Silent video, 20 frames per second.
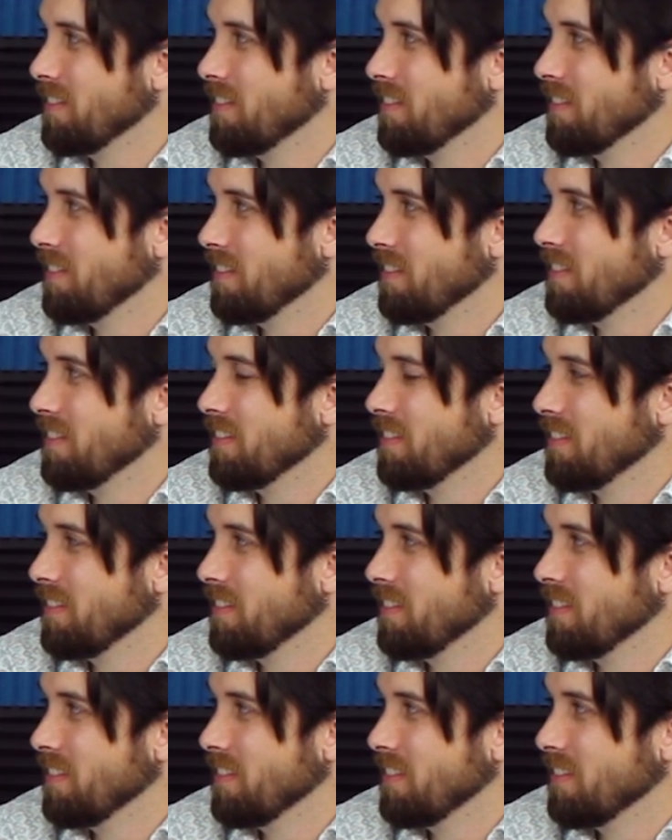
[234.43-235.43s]

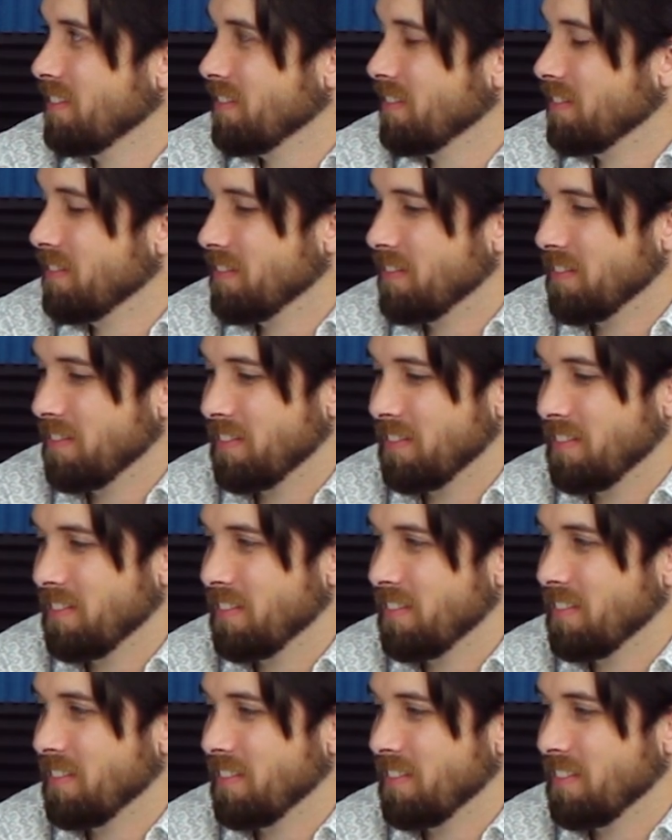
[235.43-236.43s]

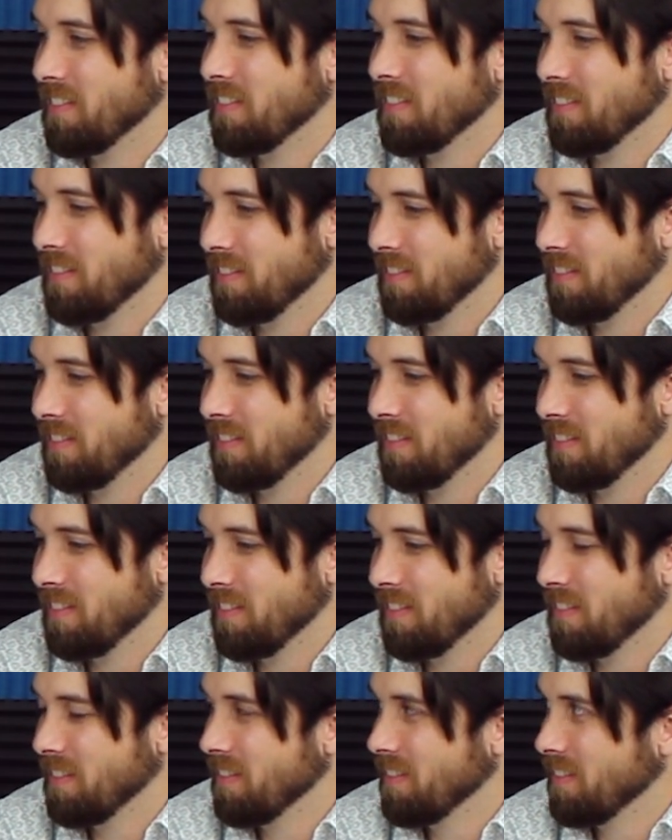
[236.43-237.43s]

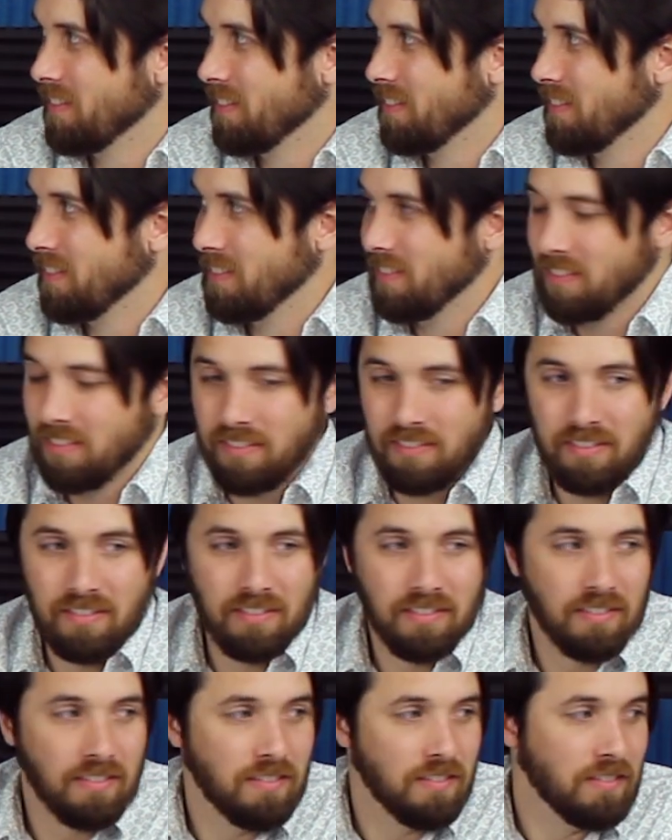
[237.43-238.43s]

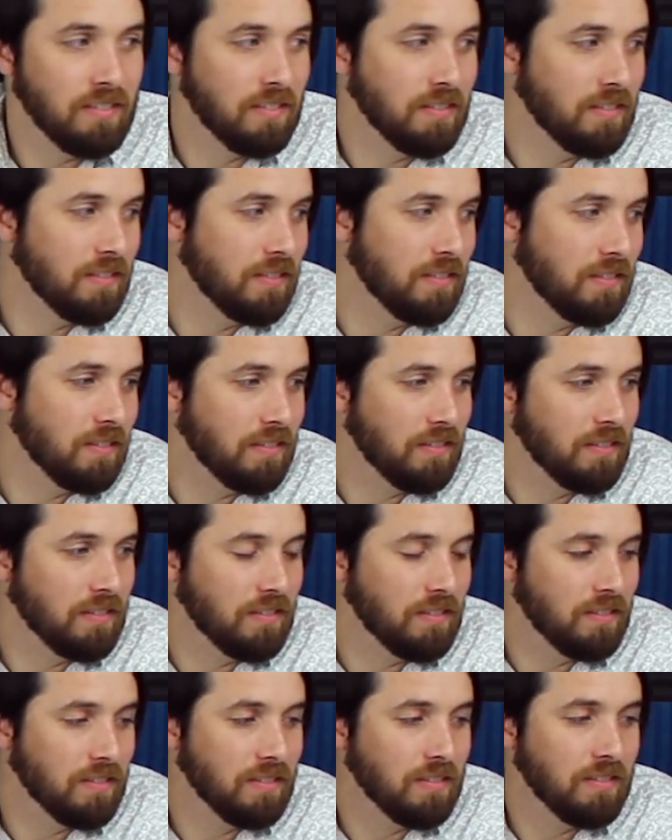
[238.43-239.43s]

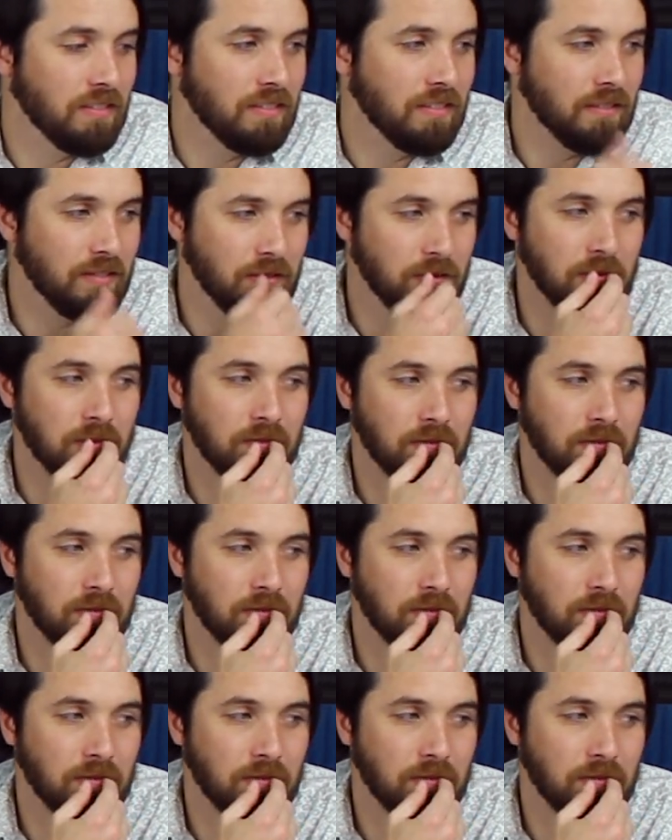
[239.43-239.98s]
(silent)